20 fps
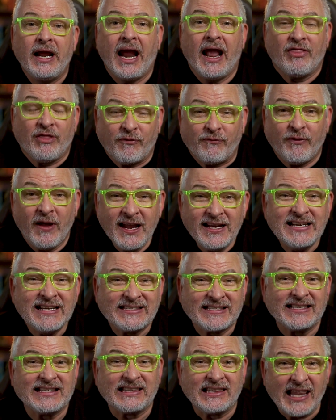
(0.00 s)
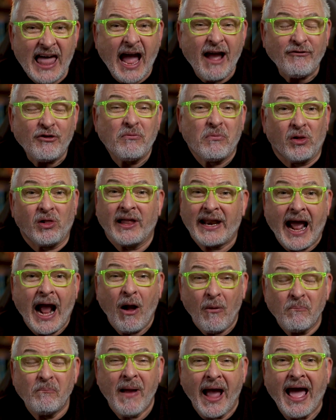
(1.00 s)
And the fakeness is laughable at
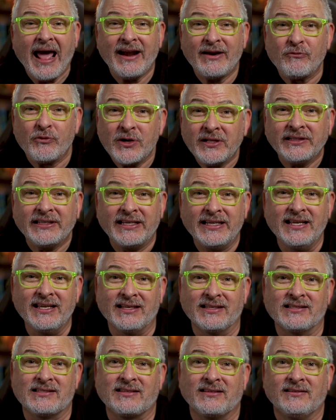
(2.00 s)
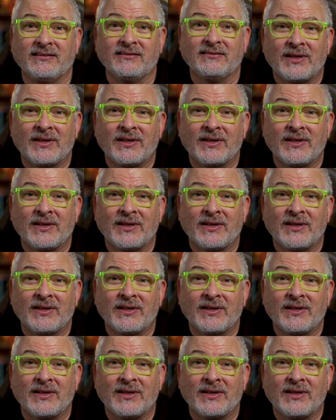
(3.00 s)
how bad it really is.